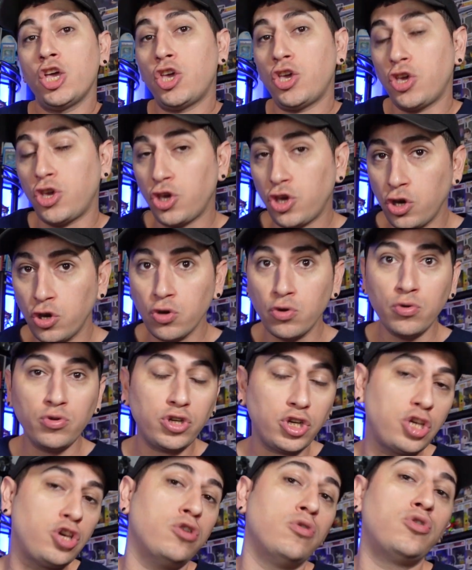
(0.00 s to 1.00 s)

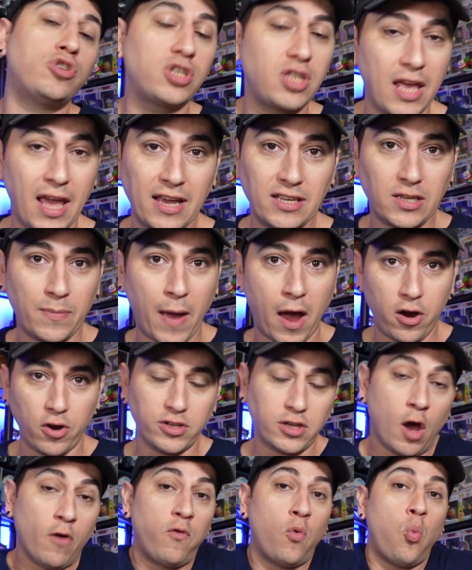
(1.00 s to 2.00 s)
huge, huge things about
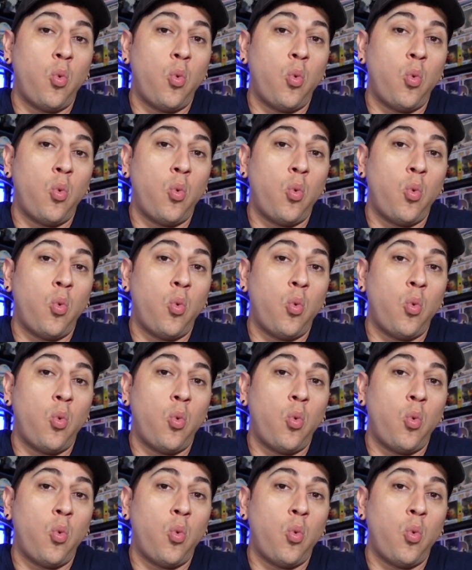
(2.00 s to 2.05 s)
herself.